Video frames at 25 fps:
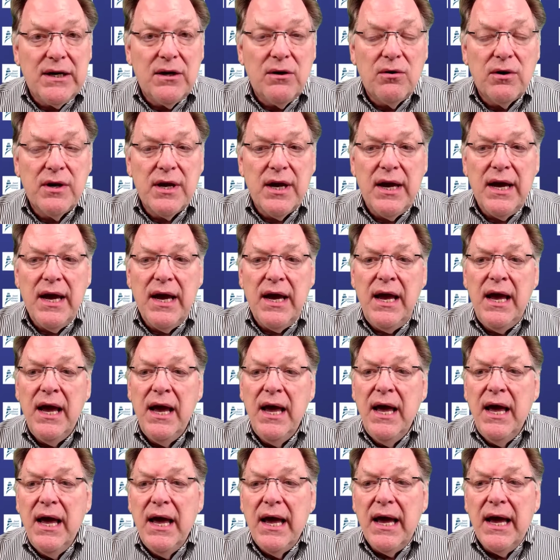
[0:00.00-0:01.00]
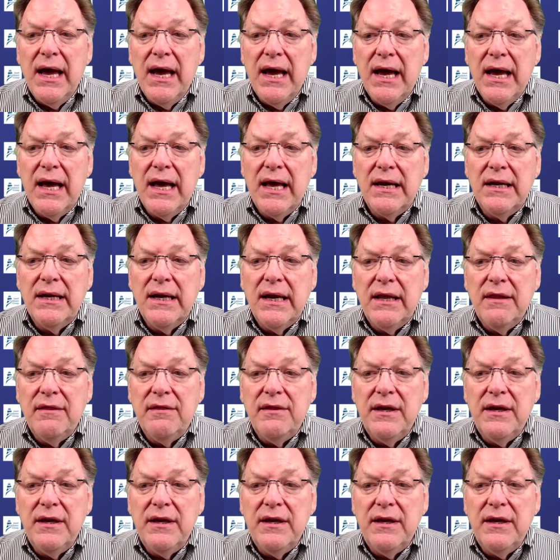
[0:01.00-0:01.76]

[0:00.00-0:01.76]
Okay, and